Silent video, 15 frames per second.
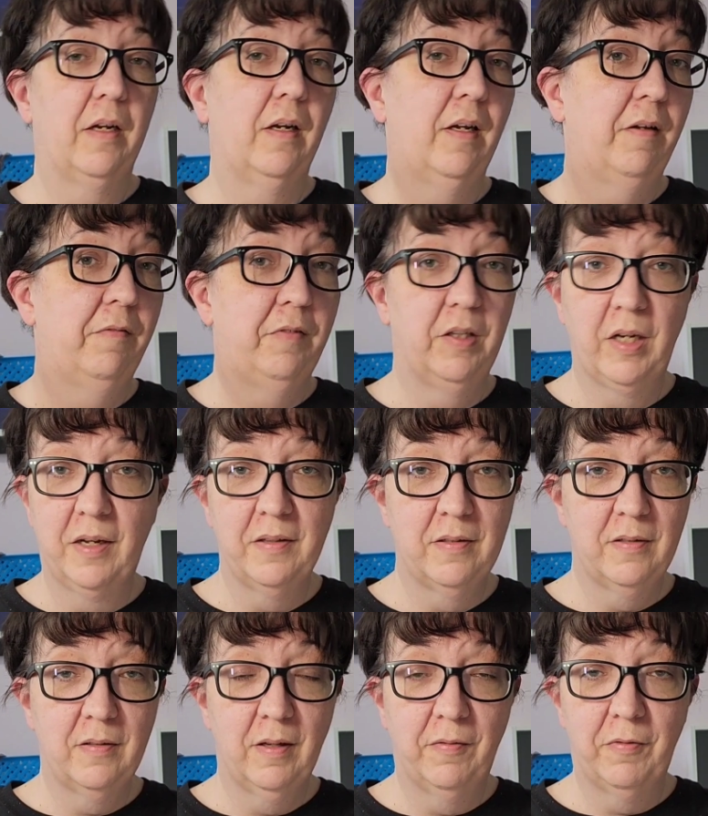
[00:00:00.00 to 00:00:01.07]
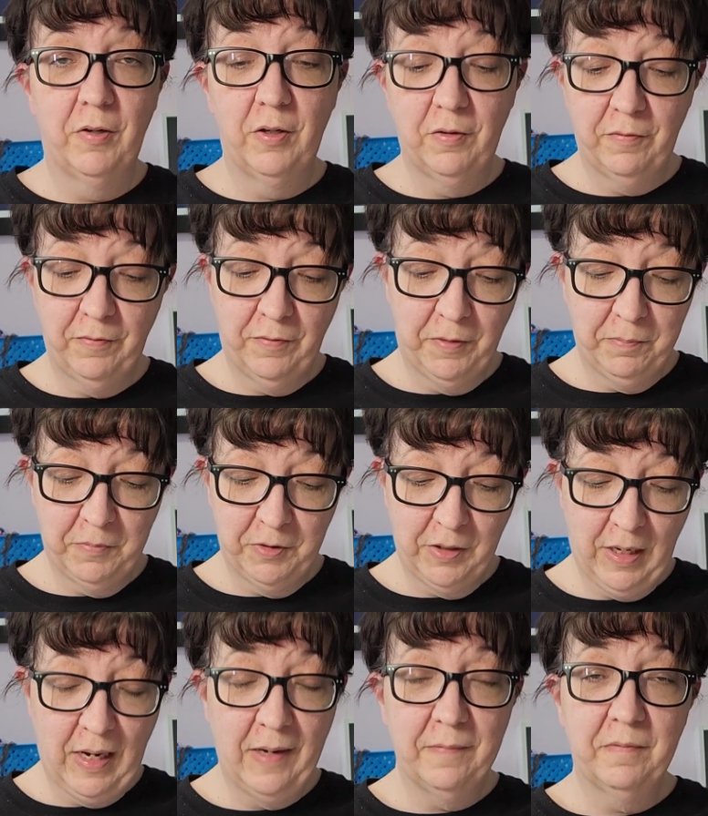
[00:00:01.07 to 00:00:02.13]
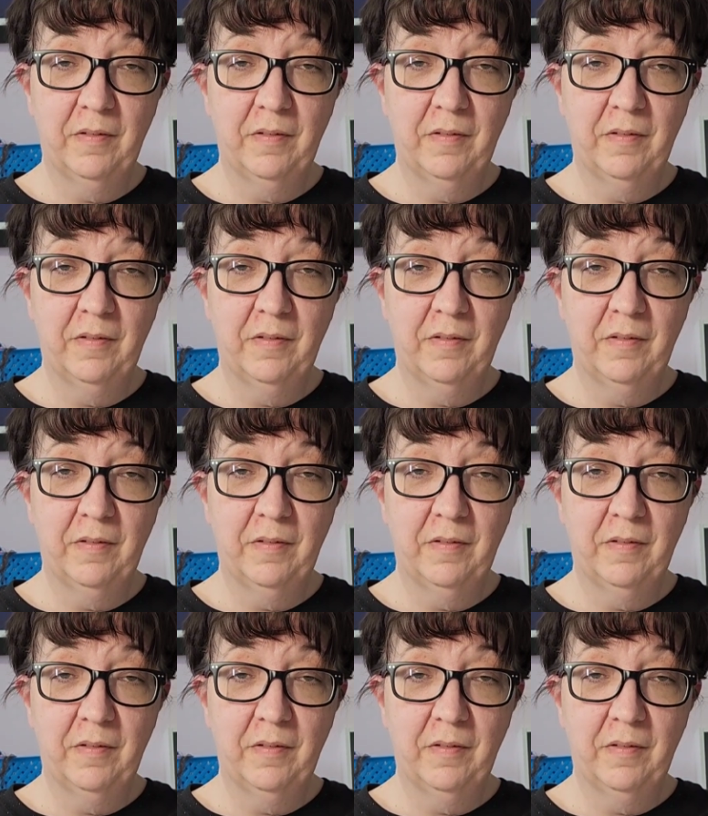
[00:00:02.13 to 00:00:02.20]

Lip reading: If you guys have heard of them or not,